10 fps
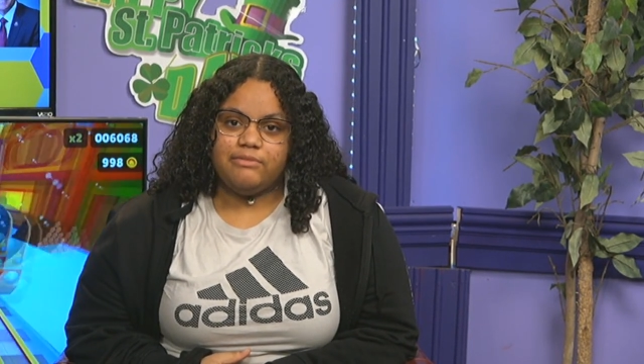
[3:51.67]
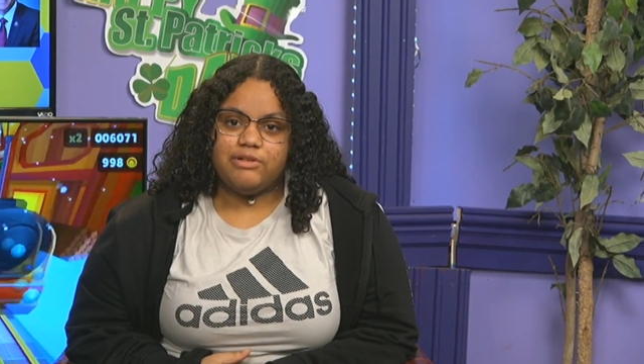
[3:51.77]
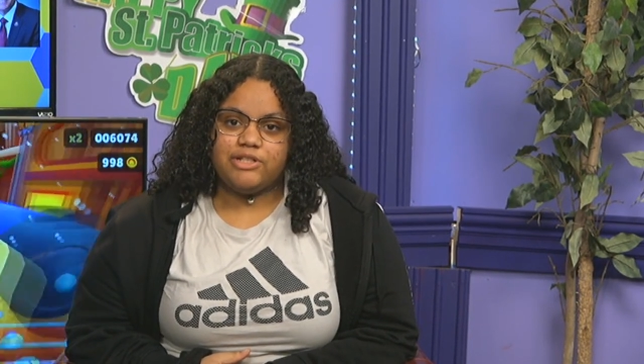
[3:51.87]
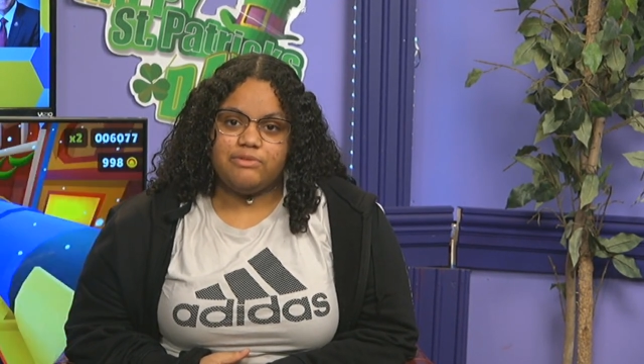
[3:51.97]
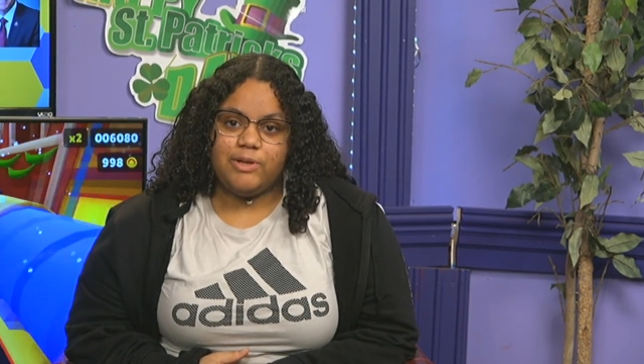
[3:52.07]

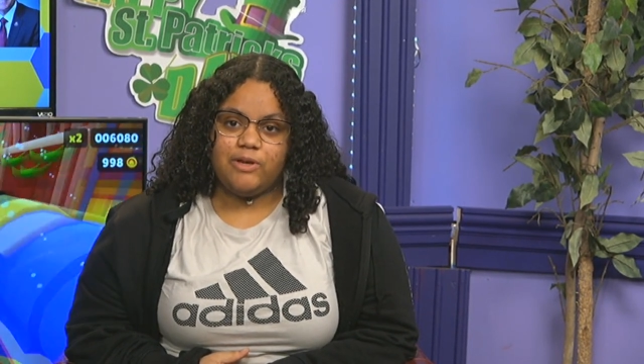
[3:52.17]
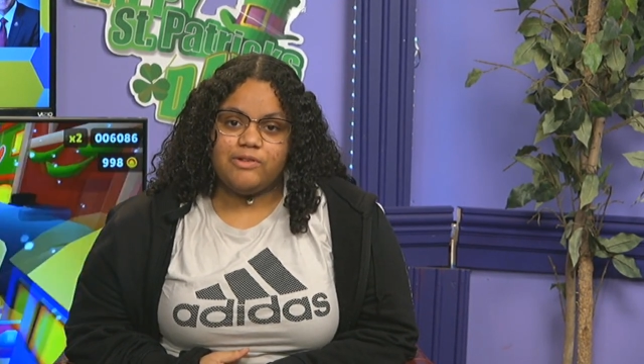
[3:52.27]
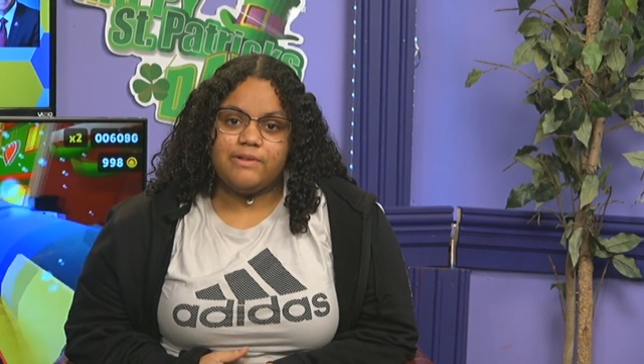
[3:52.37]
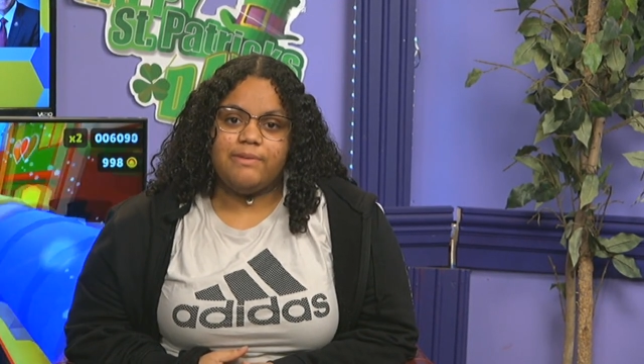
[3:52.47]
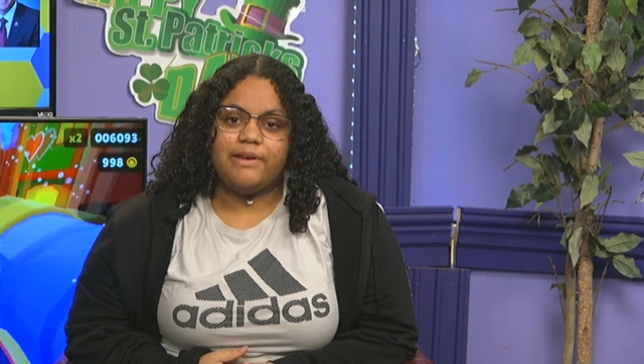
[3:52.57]
which will be
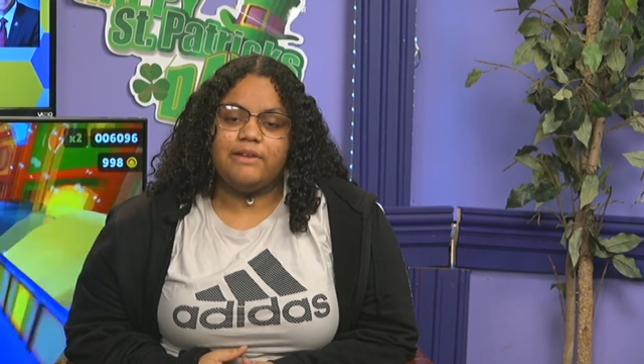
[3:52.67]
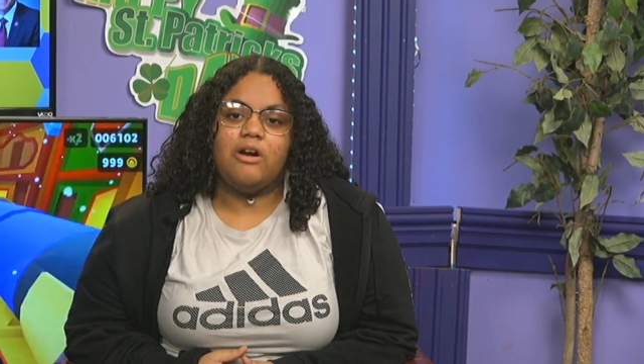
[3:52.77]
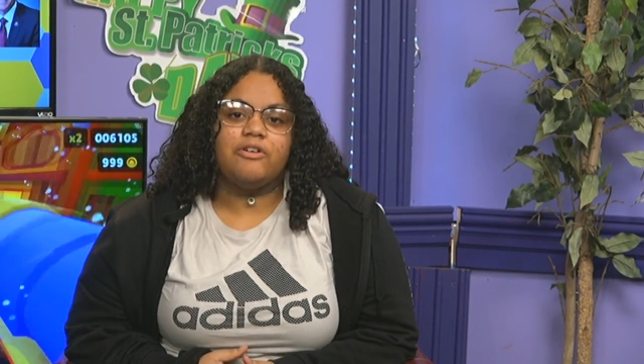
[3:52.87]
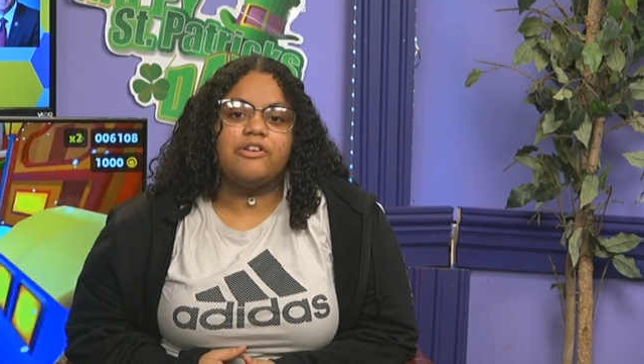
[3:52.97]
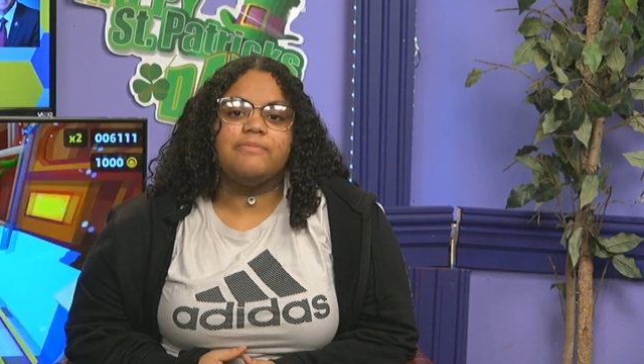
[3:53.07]
hosted by
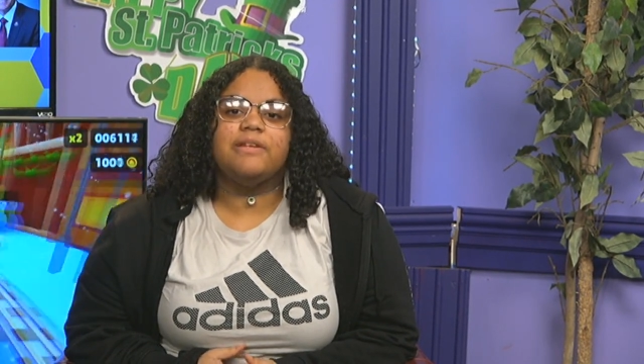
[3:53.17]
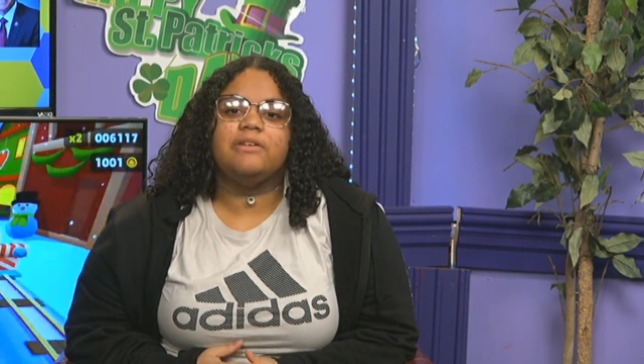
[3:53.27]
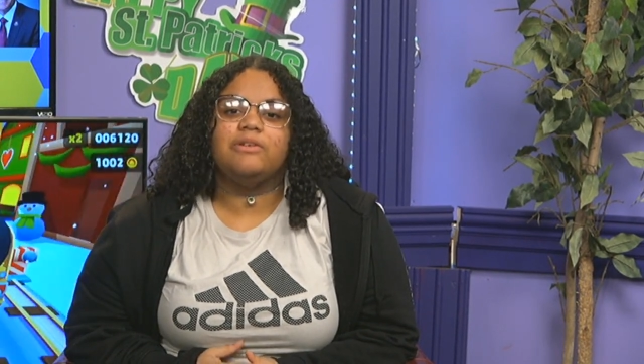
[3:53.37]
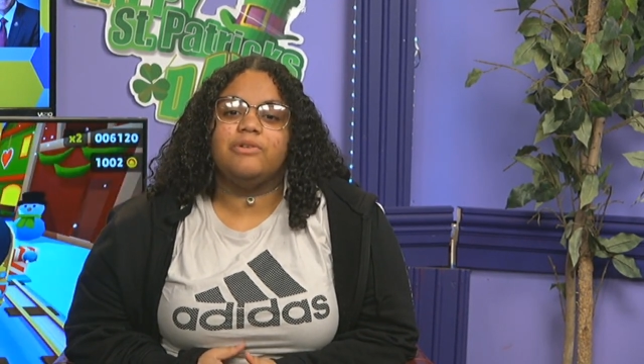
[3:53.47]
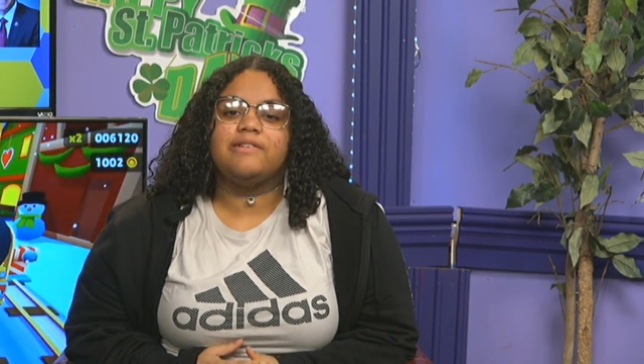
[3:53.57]

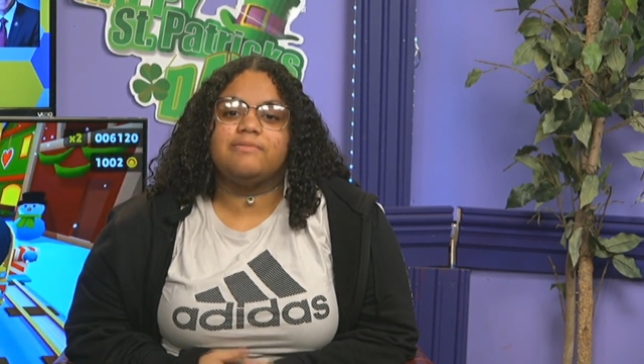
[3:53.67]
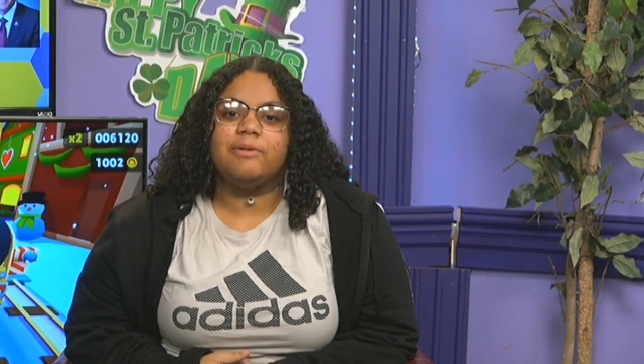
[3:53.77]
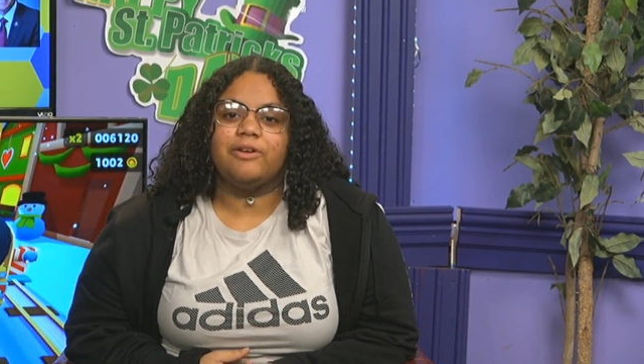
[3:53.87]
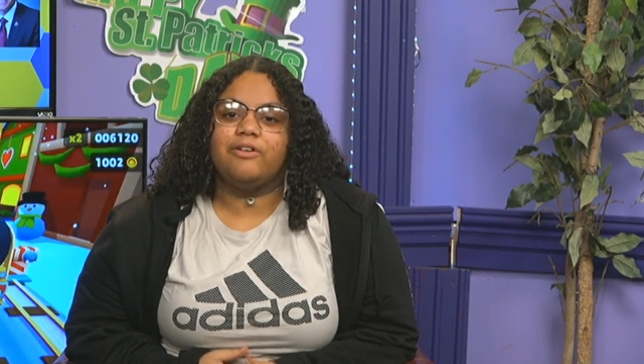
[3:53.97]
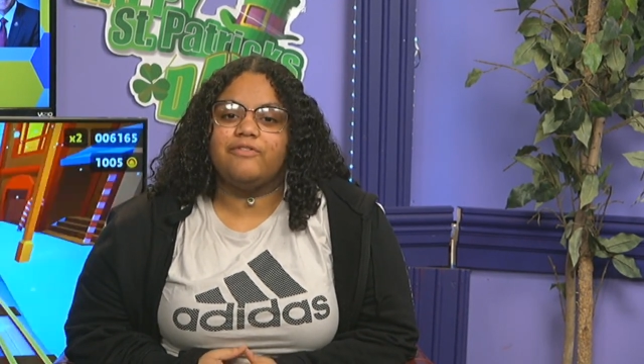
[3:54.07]
Congressman Lloyd
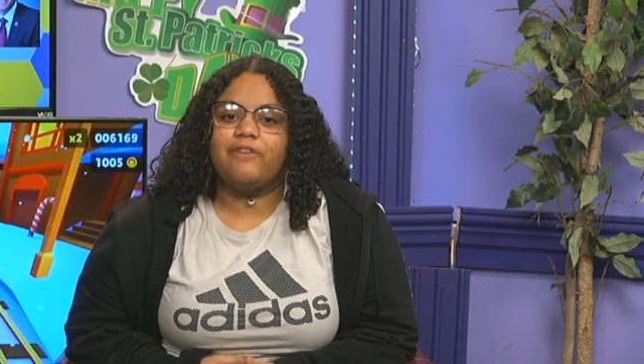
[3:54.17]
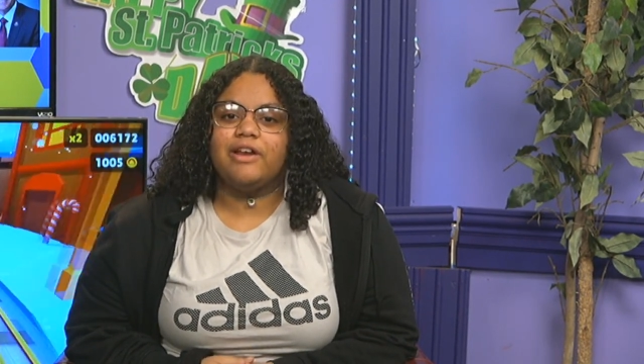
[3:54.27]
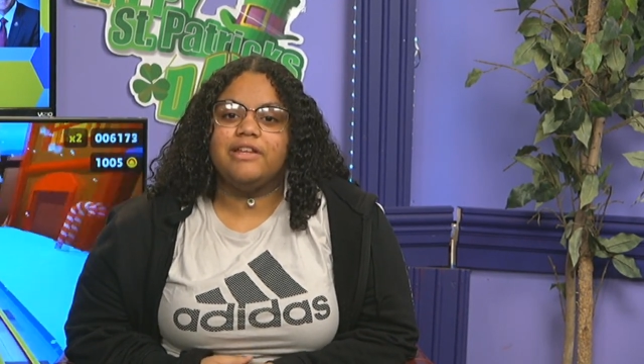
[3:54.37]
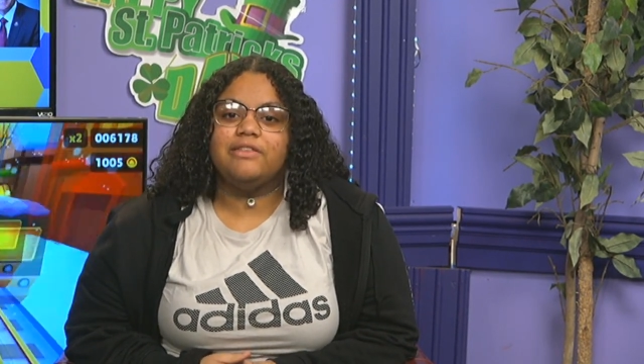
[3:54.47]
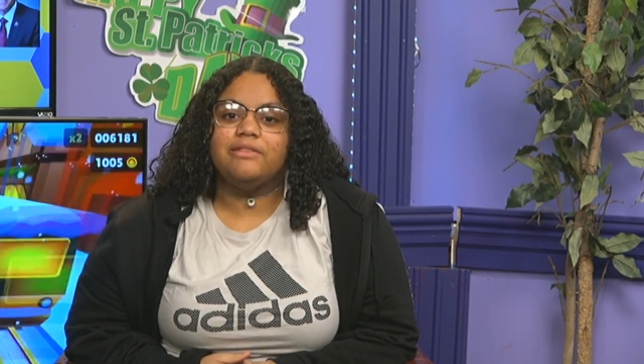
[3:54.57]
Smucker on
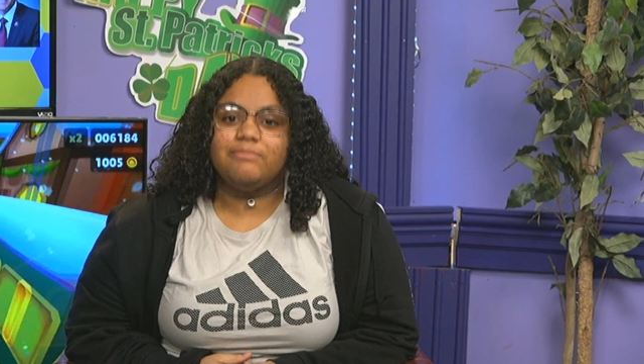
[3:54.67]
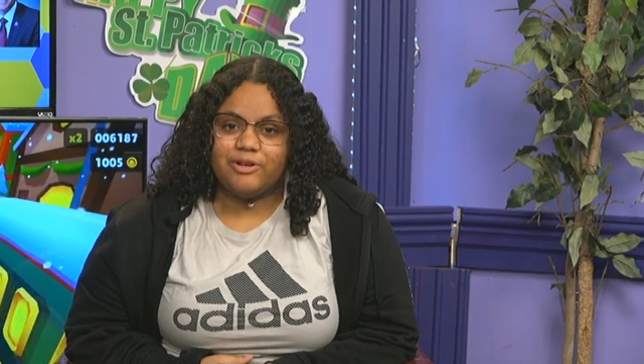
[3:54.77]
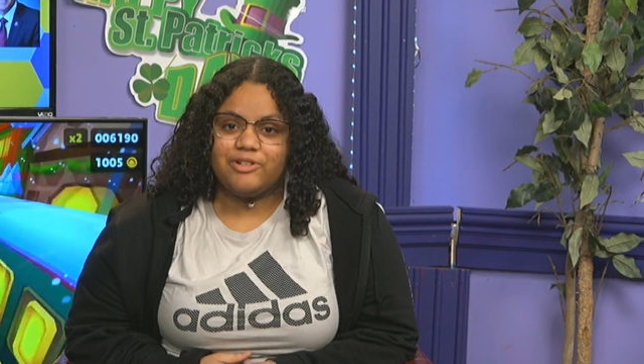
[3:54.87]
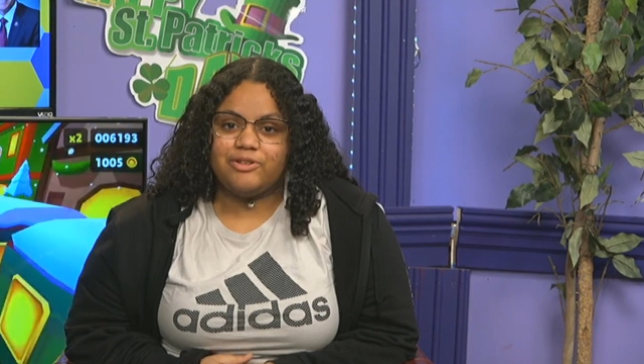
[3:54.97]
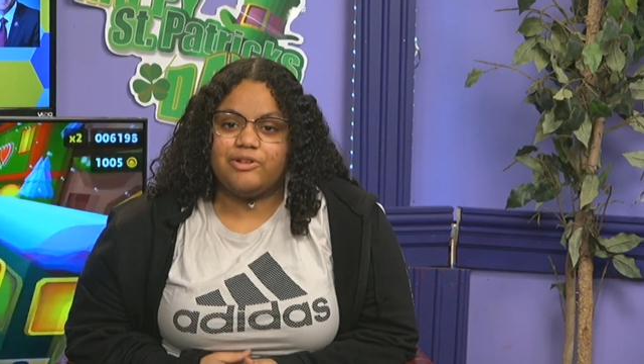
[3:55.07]
Friday,
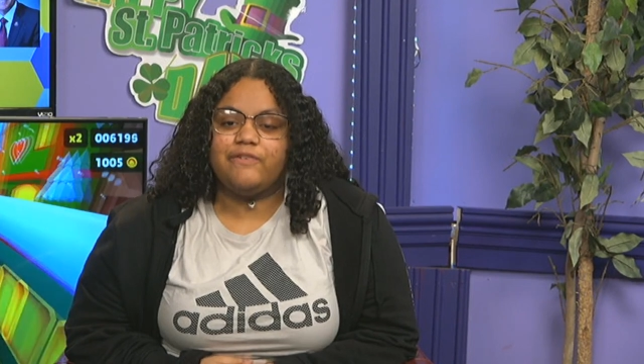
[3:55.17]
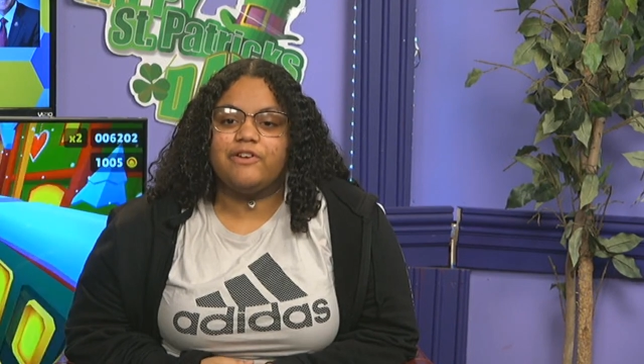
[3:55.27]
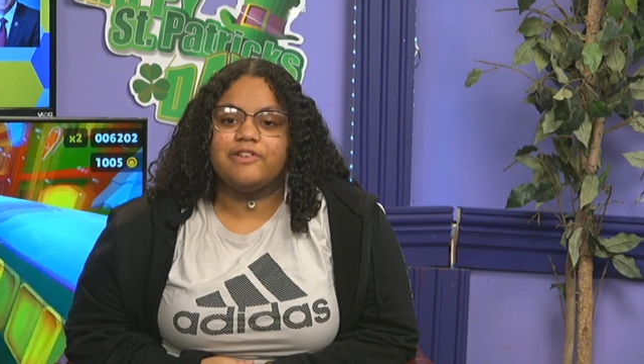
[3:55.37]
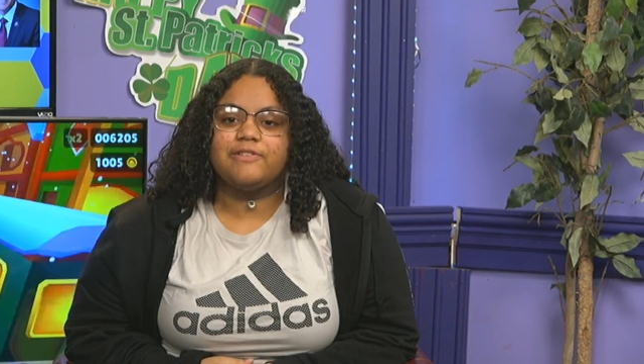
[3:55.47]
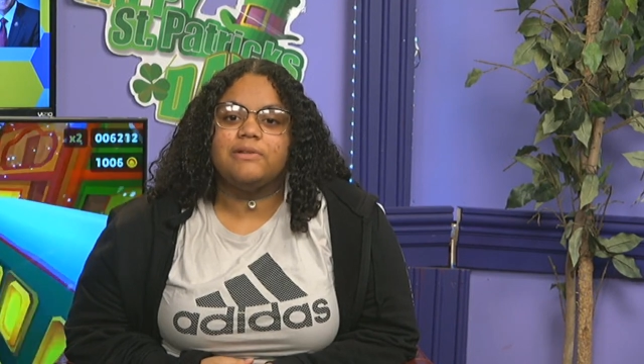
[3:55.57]
March
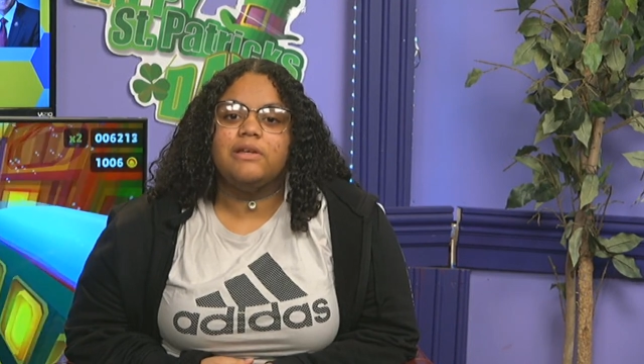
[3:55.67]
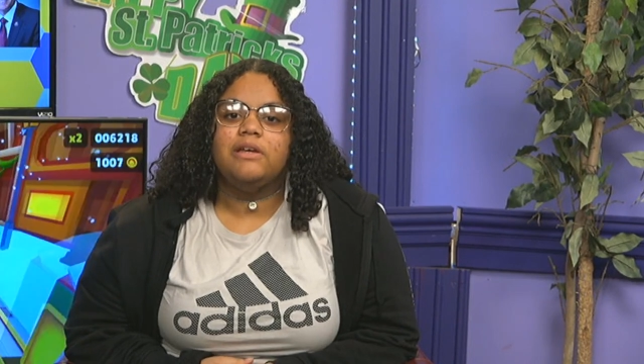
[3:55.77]
31st